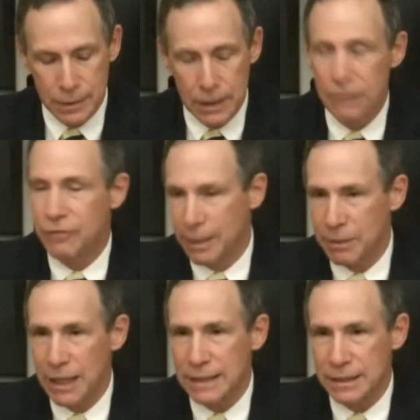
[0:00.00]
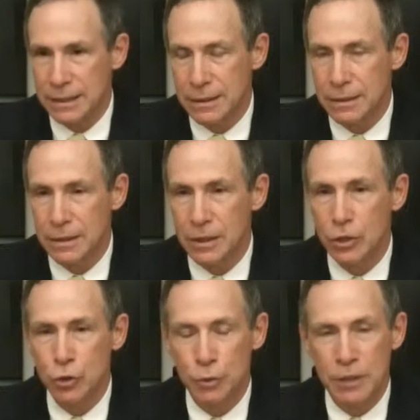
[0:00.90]
If I'm elected,
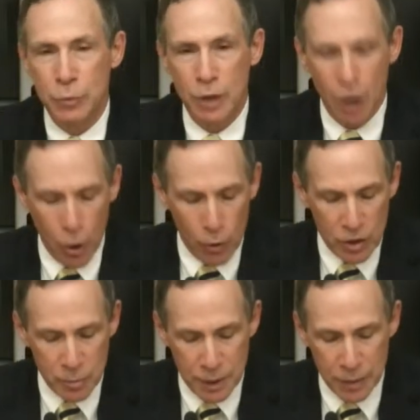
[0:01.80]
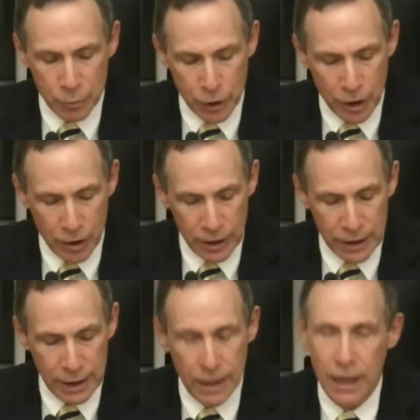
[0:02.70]
trees will always be a priority,